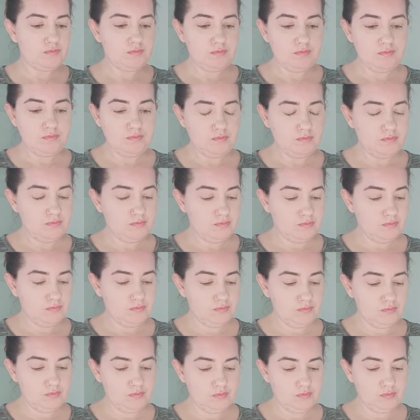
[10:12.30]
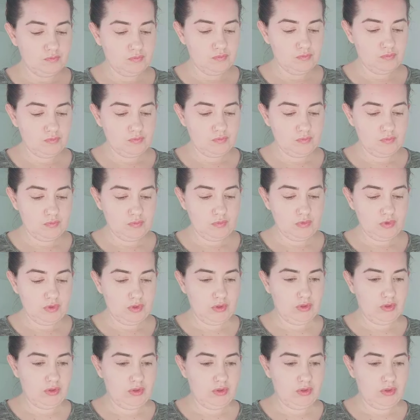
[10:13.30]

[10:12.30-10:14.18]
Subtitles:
(no one is talking)